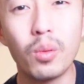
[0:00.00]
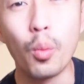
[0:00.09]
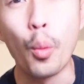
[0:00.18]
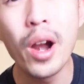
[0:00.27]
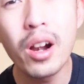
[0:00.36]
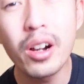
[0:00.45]

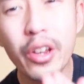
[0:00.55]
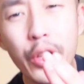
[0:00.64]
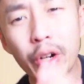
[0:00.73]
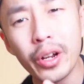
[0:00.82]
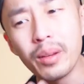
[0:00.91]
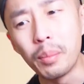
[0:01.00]
where
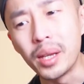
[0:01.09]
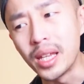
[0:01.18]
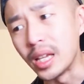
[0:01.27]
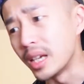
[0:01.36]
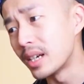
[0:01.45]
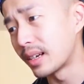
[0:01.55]
you're gonna
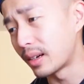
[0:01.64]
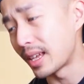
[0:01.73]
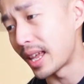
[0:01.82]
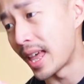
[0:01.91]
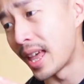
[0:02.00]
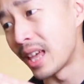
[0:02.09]
be
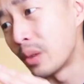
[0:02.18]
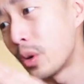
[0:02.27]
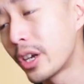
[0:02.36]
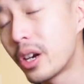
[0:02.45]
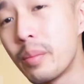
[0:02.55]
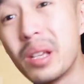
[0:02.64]
and where
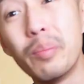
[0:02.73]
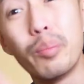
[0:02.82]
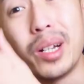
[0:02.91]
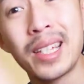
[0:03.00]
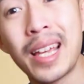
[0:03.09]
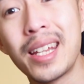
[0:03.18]
you're gonna be
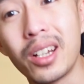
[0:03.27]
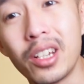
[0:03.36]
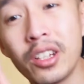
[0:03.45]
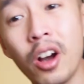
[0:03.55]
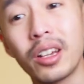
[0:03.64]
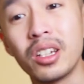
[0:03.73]
presenting and
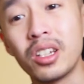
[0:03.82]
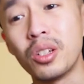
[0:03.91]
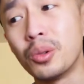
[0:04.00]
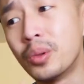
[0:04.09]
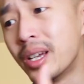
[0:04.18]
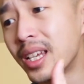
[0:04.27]
talking
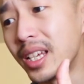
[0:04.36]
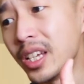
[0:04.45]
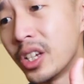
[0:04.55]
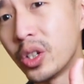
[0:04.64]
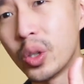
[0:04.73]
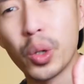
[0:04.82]
to
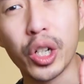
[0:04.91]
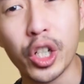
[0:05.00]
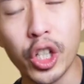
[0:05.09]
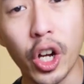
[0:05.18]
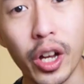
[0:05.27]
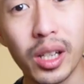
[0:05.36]
in your
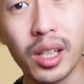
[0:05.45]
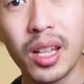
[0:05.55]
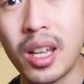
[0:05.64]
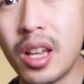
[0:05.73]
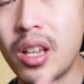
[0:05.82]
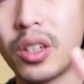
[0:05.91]
shot.
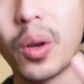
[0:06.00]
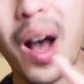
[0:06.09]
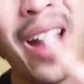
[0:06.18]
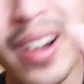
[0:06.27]
So I